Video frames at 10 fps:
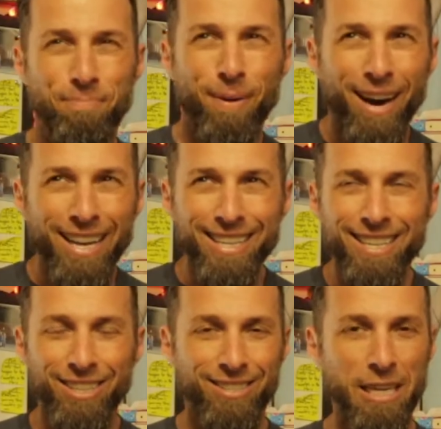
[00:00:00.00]
But
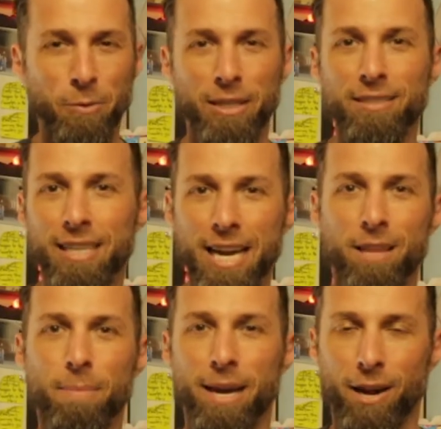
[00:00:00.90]
it looks like we're going to stay in
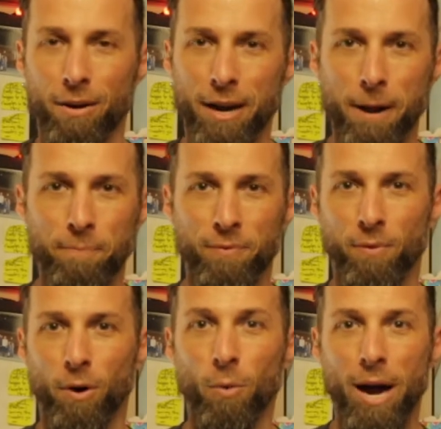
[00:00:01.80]
the Bay Area
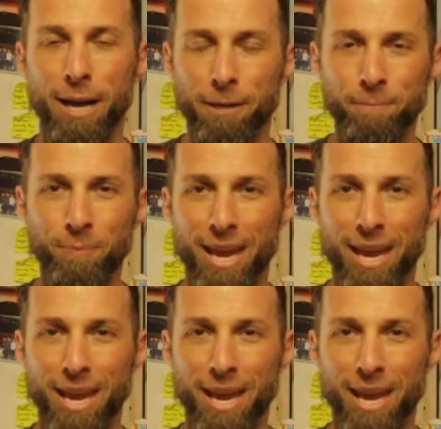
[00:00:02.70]
for a while.